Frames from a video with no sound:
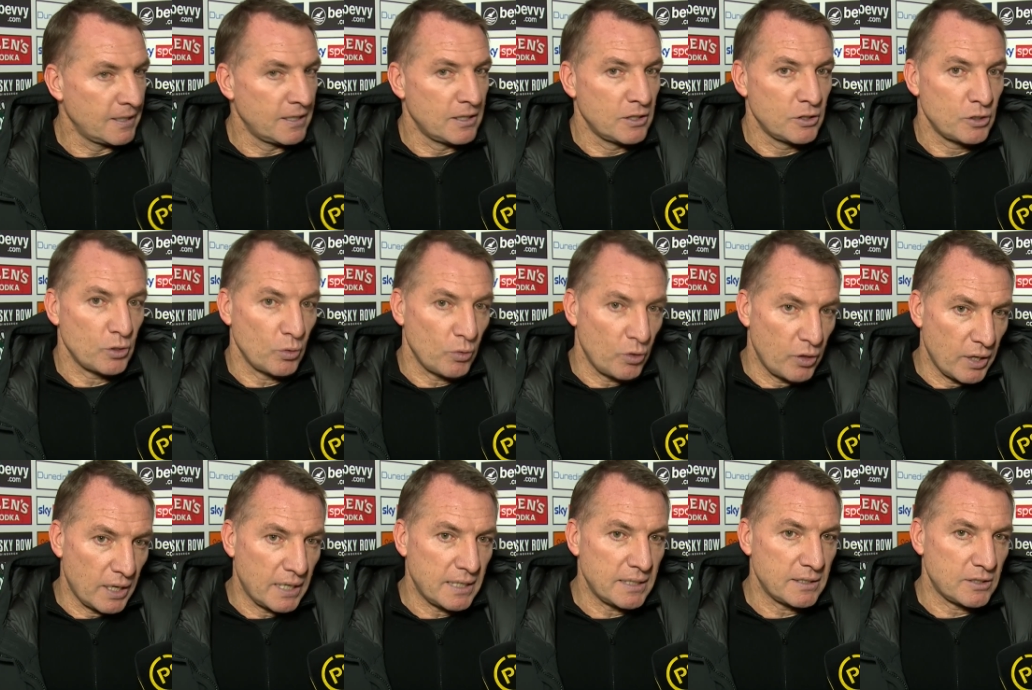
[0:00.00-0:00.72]
So
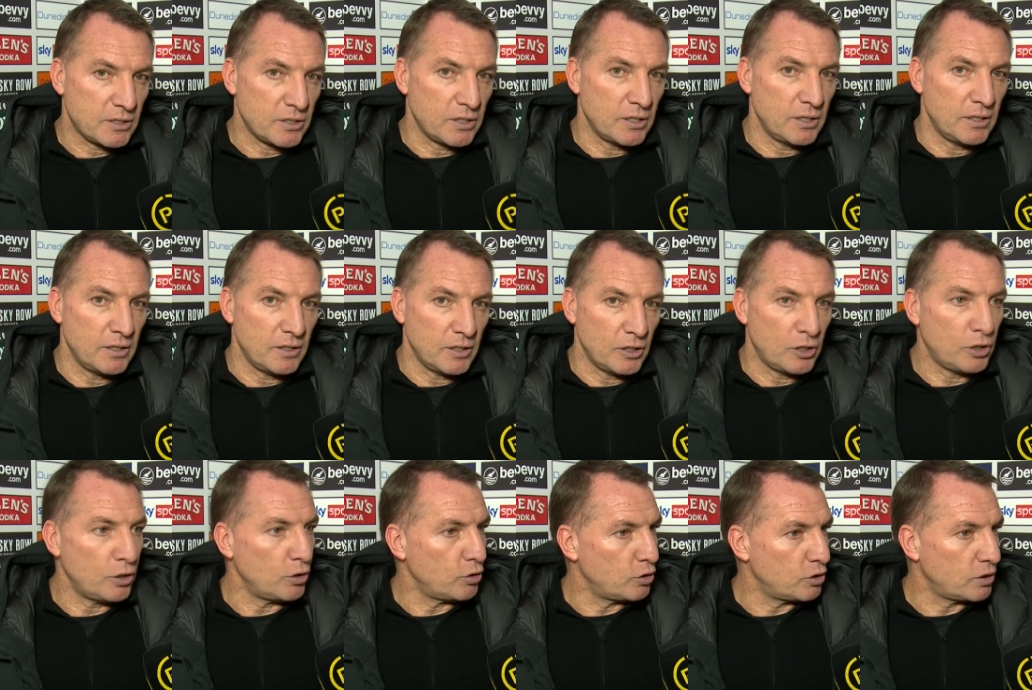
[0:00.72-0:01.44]
that's the
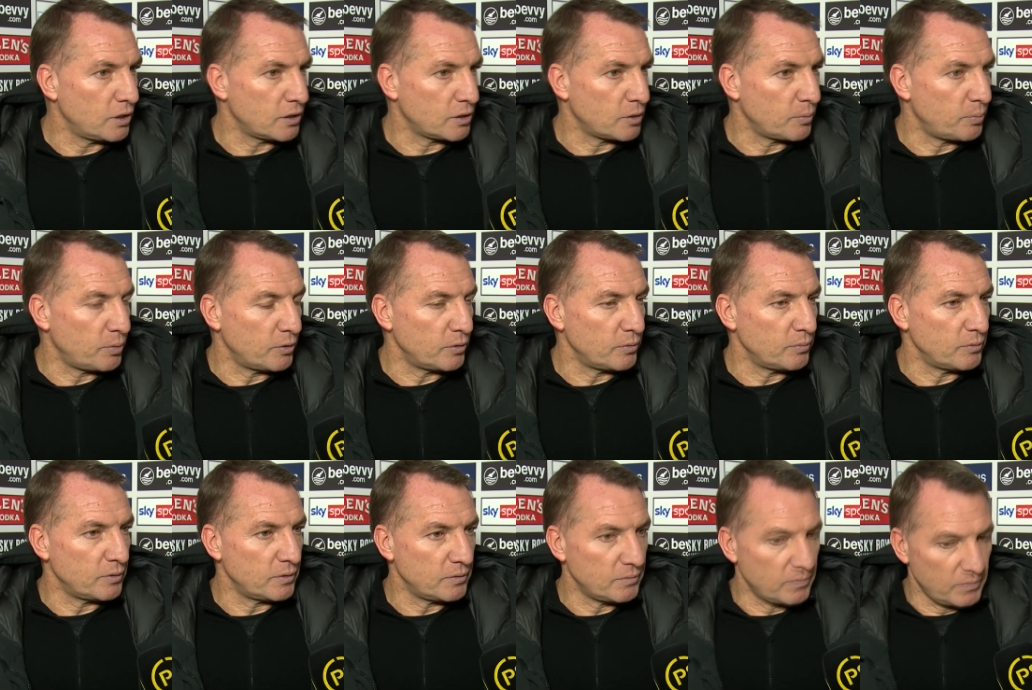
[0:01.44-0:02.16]
huge
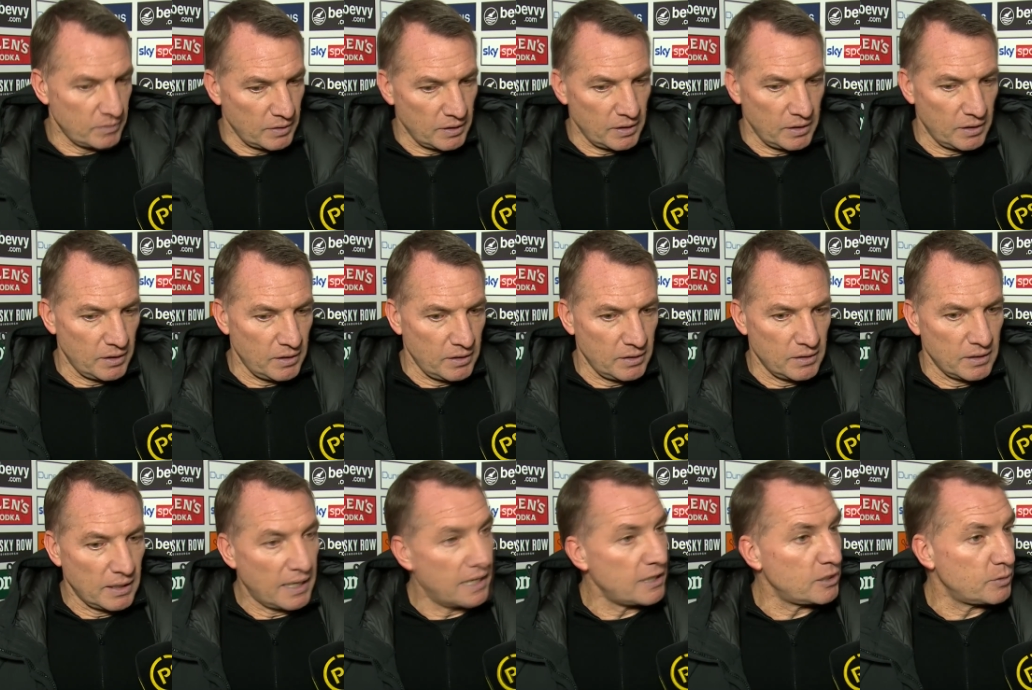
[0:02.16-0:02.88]
disappointment. The
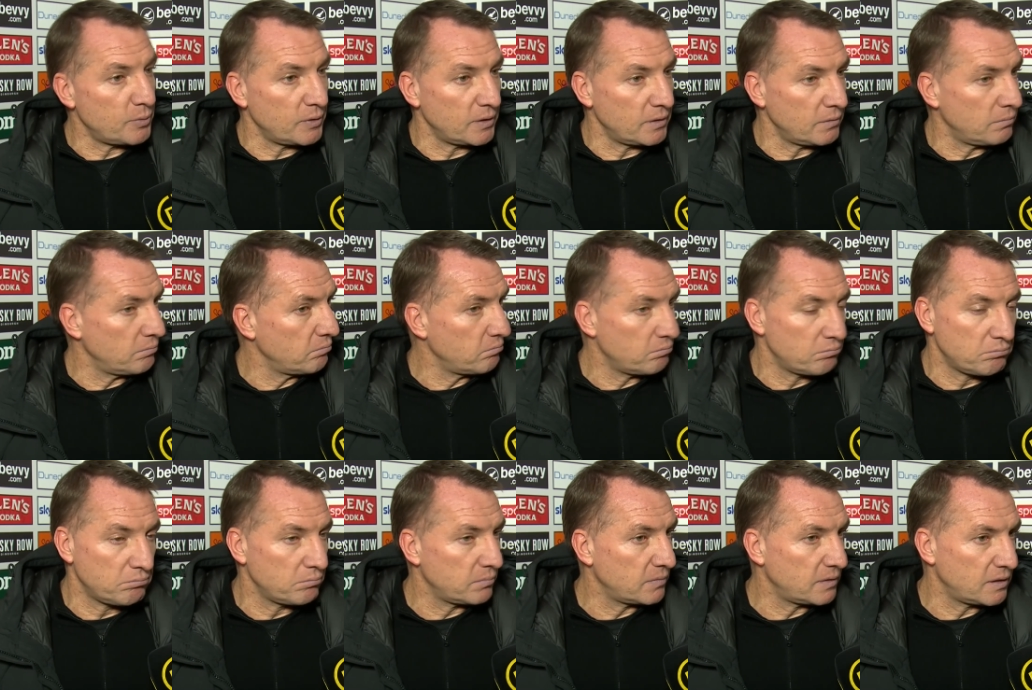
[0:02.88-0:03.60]
linesman
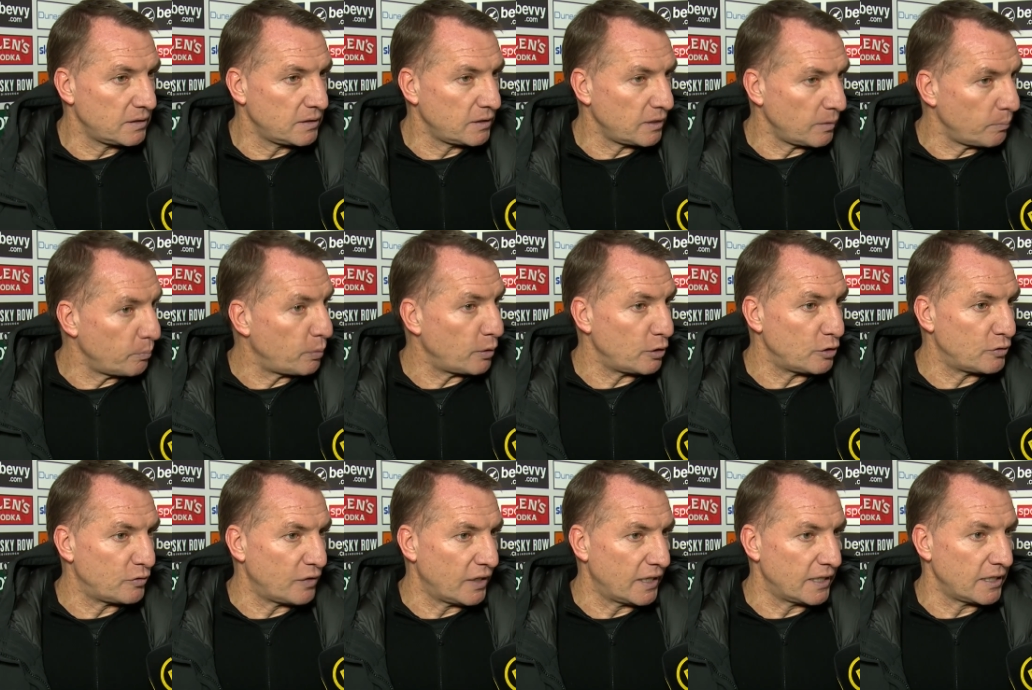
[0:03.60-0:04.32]
didn't put
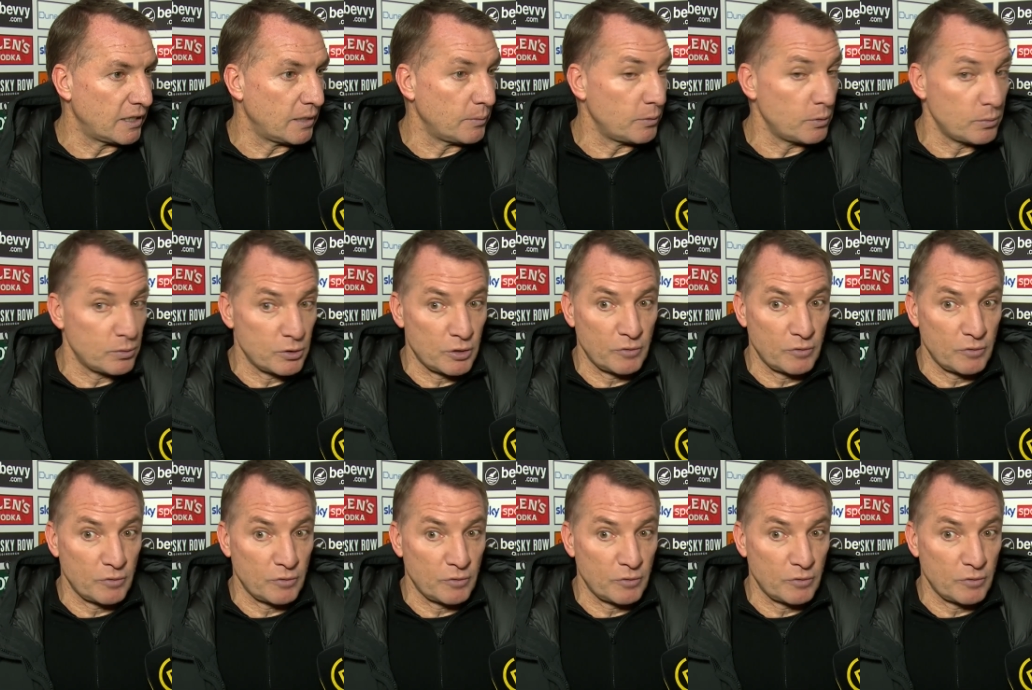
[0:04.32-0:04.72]
his flag up. It was the